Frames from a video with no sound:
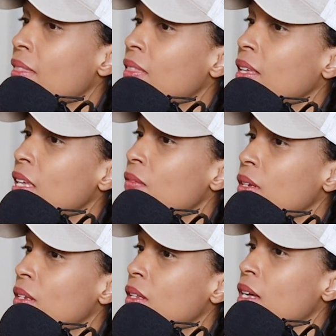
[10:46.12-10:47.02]
I think
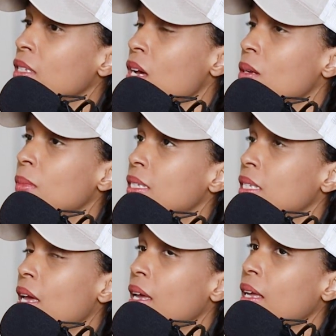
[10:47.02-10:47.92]
even the autonomy is
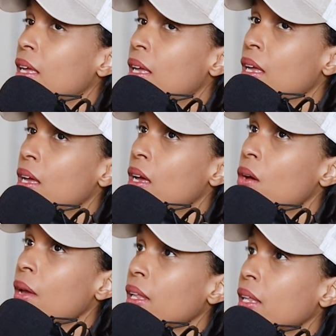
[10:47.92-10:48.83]
like,
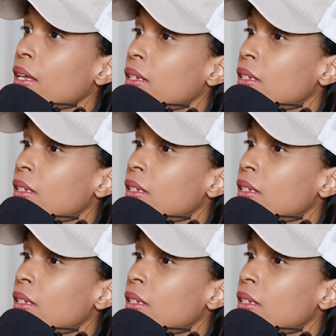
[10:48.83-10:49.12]
okay, like